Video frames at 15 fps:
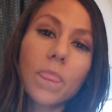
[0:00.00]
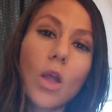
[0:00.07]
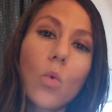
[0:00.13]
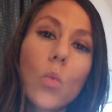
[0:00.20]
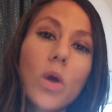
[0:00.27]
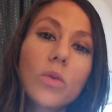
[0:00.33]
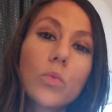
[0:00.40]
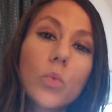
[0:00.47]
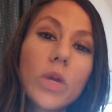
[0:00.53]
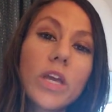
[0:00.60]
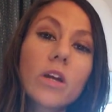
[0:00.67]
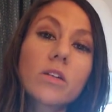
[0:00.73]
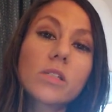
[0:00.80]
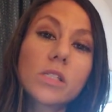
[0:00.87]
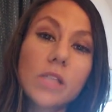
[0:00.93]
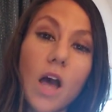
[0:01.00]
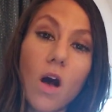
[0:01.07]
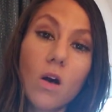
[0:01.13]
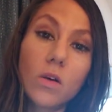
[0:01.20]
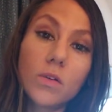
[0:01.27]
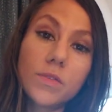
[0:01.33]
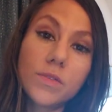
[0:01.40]
when we
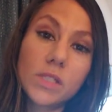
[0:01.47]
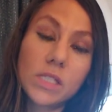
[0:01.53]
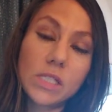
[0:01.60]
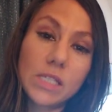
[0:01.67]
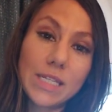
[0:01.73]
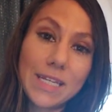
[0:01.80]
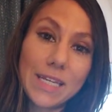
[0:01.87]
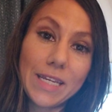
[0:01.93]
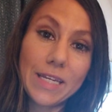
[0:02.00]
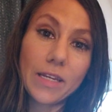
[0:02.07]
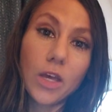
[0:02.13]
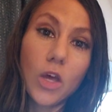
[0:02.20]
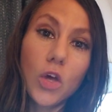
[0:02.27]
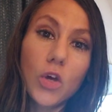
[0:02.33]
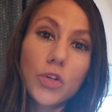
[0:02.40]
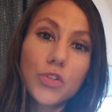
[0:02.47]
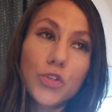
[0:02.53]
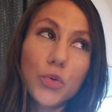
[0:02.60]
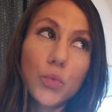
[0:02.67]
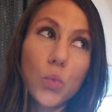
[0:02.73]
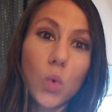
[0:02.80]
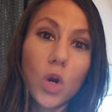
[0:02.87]
ourselves need
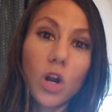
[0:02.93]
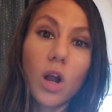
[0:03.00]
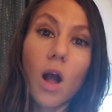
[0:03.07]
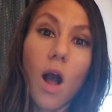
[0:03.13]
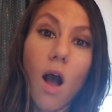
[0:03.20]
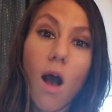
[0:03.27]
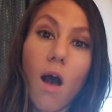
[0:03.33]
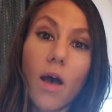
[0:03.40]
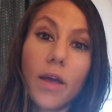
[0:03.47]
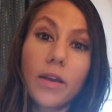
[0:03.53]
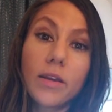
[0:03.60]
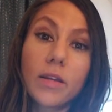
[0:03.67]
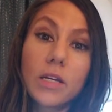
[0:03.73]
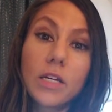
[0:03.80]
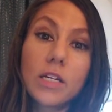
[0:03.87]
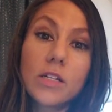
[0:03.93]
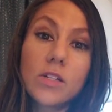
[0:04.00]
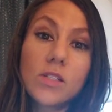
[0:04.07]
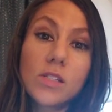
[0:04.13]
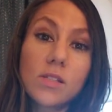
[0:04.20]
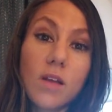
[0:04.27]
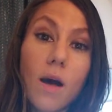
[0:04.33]
to work on
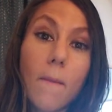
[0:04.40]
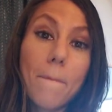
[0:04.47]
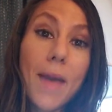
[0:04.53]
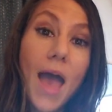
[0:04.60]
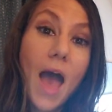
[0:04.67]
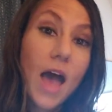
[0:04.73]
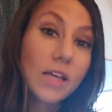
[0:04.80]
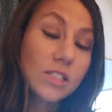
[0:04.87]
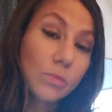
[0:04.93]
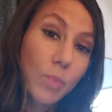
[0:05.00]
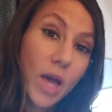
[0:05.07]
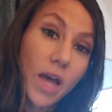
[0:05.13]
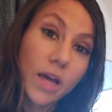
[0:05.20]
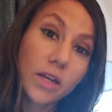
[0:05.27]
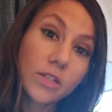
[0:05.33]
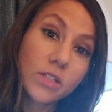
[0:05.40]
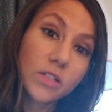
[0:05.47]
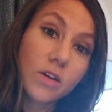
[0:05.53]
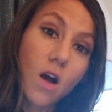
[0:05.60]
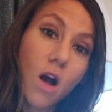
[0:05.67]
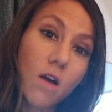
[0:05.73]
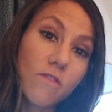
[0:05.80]
some aspect
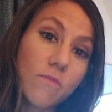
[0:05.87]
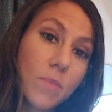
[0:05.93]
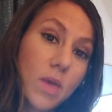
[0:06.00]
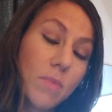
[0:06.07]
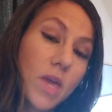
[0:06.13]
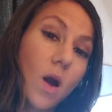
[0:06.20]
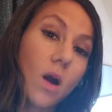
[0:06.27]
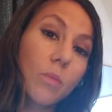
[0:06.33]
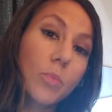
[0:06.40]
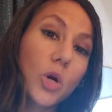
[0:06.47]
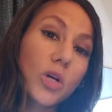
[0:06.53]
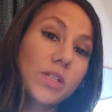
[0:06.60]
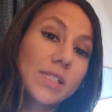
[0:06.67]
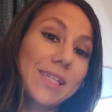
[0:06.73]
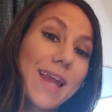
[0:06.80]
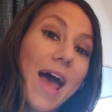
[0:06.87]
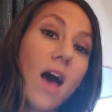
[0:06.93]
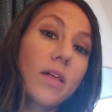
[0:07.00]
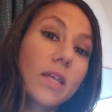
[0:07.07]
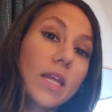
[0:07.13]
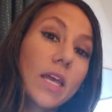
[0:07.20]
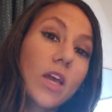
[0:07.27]
of maybe our
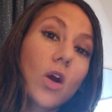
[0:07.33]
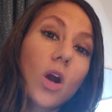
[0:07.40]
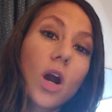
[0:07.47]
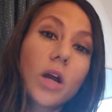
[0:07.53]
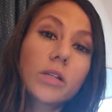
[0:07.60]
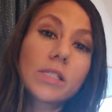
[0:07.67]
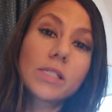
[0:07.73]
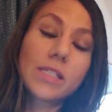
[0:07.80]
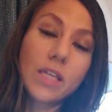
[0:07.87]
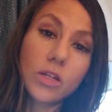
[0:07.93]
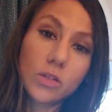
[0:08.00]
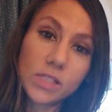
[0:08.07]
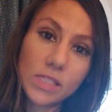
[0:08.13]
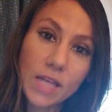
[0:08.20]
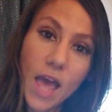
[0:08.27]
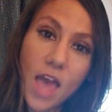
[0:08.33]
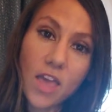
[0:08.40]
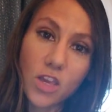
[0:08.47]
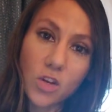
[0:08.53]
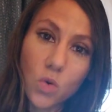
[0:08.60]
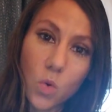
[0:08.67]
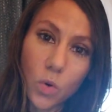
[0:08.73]
personality or our skill set
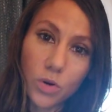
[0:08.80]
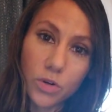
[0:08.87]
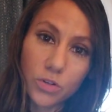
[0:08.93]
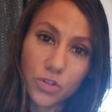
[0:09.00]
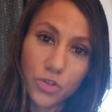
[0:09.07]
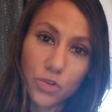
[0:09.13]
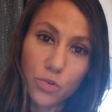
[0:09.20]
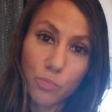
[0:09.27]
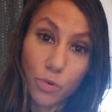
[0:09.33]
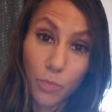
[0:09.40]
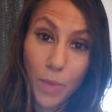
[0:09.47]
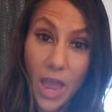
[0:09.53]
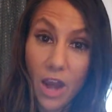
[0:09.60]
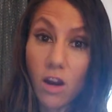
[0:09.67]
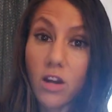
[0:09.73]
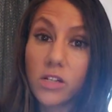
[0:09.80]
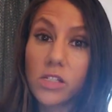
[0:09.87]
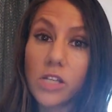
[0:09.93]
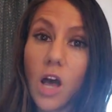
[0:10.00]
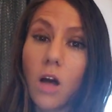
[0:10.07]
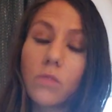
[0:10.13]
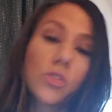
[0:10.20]
in order to prepare
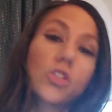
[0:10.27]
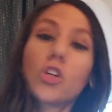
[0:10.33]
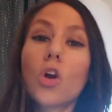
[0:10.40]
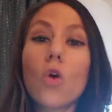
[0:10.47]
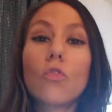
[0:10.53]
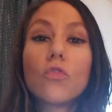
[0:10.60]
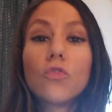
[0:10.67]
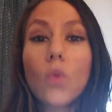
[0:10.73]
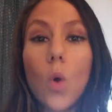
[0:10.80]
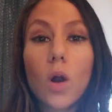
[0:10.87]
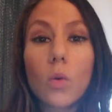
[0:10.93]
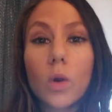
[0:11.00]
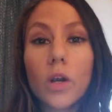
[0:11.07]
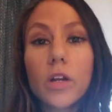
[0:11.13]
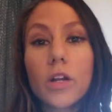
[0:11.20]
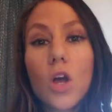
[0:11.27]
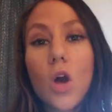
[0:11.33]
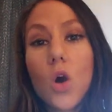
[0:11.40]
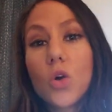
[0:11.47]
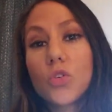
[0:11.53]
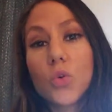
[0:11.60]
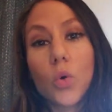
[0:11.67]
ourselves to go forward
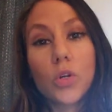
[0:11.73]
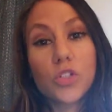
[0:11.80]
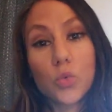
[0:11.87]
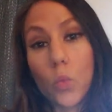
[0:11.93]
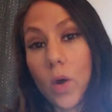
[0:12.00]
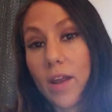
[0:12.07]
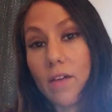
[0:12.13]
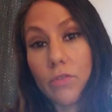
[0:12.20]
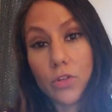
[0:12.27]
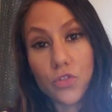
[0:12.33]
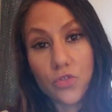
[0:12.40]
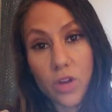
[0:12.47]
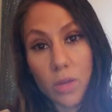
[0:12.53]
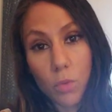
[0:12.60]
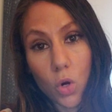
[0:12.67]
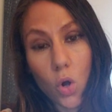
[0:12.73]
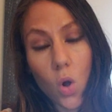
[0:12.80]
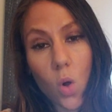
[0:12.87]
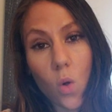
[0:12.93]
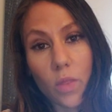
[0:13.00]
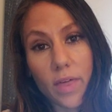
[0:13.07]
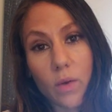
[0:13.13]
towards whatever dream or
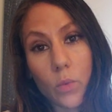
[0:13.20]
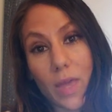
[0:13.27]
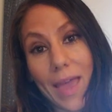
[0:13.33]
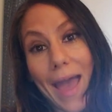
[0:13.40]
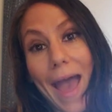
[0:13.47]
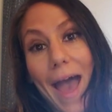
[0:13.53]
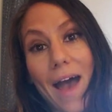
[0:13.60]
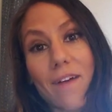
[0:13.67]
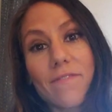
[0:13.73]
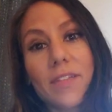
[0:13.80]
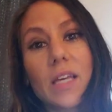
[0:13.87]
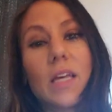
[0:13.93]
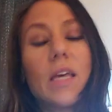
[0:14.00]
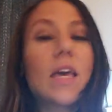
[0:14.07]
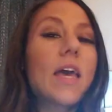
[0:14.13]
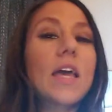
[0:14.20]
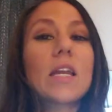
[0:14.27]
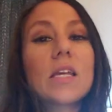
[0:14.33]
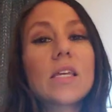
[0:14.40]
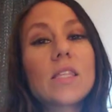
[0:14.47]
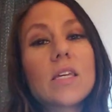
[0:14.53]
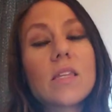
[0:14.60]
goal that we have. And
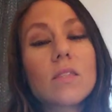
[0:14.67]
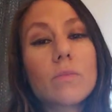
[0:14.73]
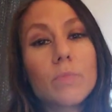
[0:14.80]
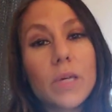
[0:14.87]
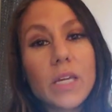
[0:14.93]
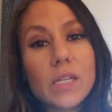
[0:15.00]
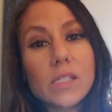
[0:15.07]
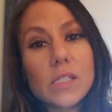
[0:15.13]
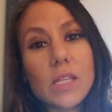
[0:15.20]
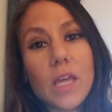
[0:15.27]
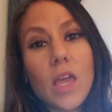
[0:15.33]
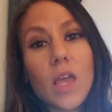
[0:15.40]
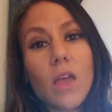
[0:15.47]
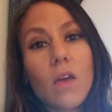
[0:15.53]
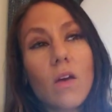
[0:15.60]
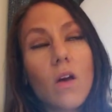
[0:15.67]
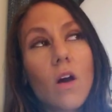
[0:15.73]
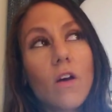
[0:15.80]
I think the biggest thing